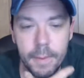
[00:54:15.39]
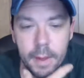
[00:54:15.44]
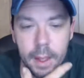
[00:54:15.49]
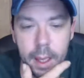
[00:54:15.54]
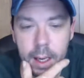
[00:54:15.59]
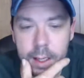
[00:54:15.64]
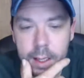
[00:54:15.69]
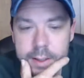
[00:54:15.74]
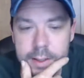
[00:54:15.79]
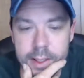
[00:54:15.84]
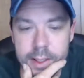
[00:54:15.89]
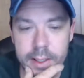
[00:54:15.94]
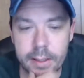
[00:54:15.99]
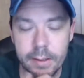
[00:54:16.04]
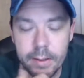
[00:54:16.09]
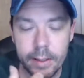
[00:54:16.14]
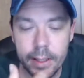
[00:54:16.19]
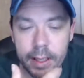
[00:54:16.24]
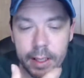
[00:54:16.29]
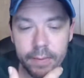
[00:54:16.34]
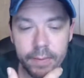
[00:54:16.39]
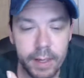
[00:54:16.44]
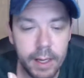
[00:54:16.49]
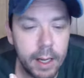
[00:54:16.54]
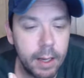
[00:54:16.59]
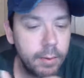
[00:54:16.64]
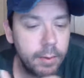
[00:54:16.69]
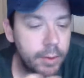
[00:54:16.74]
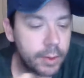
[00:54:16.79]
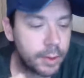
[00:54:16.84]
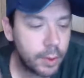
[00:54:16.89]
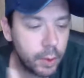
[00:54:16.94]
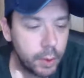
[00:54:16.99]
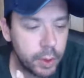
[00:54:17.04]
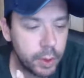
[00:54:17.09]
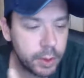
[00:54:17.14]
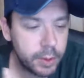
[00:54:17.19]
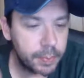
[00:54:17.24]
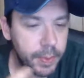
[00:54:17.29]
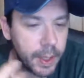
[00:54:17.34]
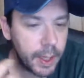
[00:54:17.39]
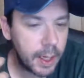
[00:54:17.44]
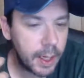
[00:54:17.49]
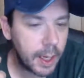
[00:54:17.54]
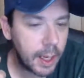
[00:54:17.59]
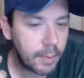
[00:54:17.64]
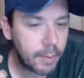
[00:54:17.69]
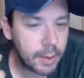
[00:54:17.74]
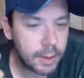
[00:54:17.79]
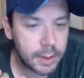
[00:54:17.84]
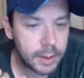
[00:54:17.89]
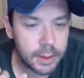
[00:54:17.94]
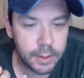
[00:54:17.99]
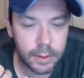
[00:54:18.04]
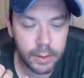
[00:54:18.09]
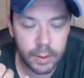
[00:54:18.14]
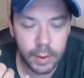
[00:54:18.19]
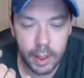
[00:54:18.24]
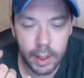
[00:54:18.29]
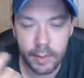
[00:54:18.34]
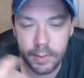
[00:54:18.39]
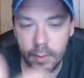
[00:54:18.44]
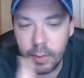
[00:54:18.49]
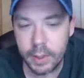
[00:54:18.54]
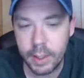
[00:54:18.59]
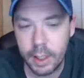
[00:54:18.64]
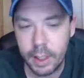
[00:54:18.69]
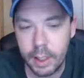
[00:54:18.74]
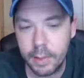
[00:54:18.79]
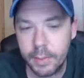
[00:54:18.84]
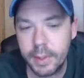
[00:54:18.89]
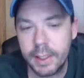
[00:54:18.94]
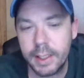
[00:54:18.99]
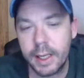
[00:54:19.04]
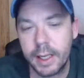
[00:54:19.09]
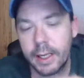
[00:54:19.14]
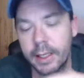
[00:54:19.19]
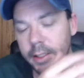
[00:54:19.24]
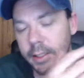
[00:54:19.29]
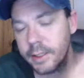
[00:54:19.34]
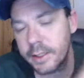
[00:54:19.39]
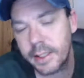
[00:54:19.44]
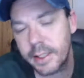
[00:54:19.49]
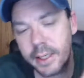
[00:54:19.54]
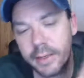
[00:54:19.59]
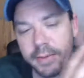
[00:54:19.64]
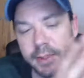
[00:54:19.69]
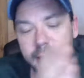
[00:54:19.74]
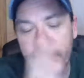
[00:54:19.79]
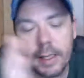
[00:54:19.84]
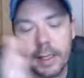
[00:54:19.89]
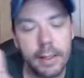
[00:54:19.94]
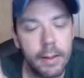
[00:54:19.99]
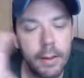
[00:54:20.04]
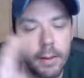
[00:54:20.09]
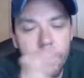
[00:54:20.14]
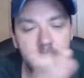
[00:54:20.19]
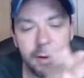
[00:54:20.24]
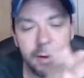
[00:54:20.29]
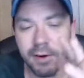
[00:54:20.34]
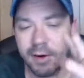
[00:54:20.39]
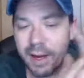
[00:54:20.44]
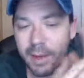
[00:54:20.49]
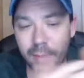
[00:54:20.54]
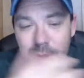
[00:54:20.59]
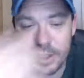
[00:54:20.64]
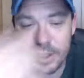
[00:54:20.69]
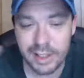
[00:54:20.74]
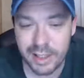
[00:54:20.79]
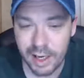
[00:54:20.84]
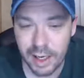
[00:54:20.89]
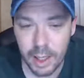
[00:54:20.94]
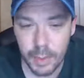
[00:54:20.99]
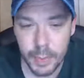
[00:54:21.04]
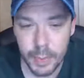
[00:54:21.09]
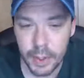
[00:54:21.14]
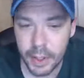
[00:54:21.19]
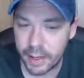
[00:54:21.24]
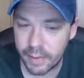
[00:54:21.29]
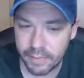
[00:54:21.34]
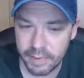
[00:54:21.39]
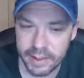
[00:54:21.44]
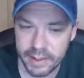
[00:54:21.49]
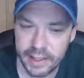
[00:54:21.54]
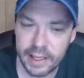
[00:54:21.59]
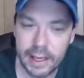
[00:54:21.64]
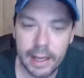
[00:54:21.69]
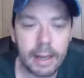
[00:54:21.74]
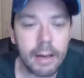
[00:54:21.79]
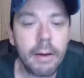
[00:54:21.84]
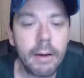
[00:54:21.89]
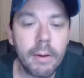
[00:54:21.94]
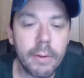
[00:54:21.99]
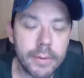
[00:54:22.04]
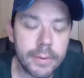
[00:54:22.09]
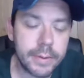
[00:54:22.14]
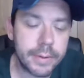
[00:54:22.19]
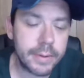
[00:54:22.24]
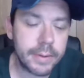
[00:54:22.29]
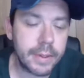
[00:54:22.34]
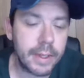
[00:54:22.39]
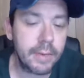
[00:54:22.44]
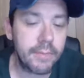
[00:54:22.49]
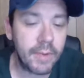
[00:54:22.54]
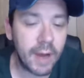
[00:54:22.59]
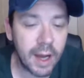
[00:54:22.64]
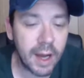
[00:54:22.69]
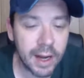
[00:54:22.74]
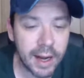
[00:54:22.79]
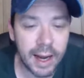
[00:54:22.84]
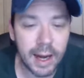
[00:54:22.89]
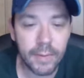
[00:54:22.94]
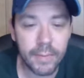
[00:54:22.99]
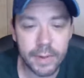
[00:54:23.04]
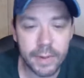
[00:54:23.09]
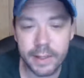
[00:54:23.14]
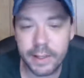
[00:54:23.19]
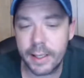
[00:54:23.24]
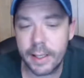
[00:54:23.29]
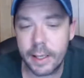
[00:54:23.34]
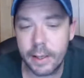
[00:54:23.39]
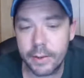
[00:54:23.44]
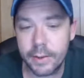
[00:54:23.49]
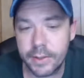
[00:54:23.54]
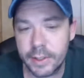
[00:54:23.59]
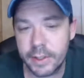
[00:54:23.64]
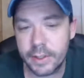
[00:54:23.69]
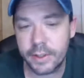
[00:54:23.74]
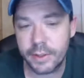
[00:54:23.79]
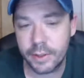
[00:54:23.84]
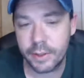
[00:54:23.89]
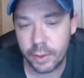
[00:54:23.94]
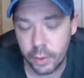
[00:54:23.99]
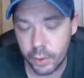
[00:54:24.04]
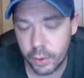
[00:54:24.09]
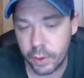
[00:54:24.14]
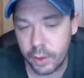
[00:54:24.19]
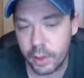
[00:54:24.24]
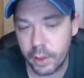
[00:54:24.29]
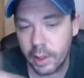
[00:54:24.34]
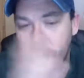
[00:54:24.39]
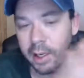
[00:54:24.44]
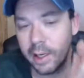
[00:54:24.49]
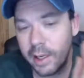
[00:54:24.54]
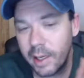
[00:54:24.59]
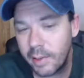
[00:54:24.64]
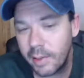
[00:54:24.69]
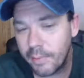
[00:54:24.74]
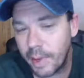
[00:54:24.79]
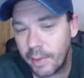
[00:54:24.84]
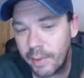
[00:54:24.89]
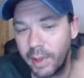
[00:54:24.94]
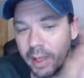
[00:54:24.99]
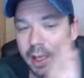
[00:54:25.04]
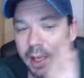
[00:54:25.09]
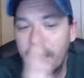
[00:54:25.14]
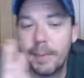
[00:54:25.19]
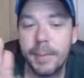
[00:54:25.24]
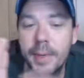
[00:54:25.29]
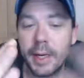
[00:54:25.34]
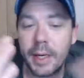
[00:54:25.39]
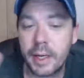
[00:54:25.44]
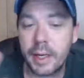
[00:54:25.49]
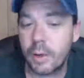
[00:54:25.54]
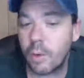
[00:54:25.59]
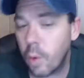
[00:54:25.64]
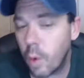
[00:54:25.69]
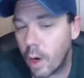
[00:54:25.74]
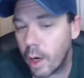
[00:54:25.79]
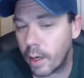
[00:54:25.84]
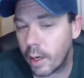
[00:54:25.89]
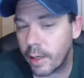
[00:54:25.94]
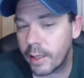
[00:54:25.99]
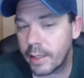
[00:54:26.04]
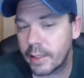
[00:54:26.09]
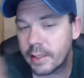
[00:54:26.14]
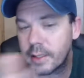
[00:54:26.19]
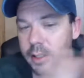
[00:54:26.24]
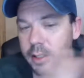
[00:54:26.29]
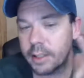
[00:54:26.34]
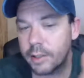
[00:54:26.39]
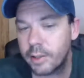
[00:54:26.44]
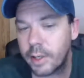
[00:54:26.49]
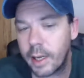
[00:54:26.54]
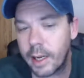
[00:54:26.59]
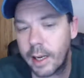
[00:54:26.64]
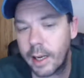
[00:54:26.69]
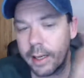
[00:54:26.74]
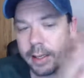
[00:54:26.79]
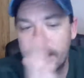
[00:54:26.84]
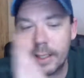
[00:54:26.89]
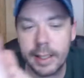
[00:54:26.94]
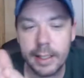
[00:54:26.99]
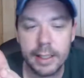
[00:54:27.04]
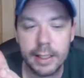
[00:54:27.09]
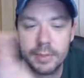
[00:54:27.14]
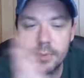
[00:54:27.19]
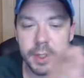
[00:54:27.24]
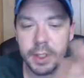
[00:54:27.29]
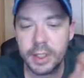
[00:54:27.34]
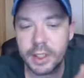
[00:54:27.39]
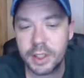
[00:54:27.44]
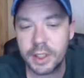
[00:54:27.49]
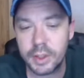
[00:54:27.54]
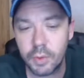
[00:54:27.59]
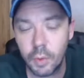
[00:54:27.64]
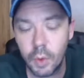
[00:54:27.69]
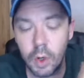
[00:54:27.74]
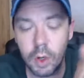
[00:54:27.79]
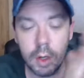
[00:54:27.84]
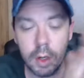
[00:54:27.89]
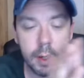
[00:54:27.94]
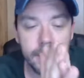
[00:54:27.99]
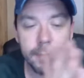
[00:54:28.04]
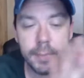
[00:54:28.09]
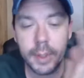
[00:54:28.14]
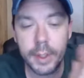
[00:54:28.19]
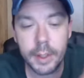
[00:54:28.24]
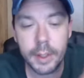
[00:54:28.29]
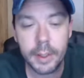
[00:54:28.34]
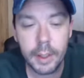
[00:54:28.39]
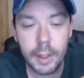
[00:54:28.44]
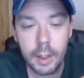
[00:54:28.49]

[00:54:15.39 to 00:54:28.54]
and still, even now, the stores being able to, even with their limitations and everything, you're able to stock up on everything else. They've got everything else in the store, maybe in limited quantities that you're not allowed to get as much as you want, but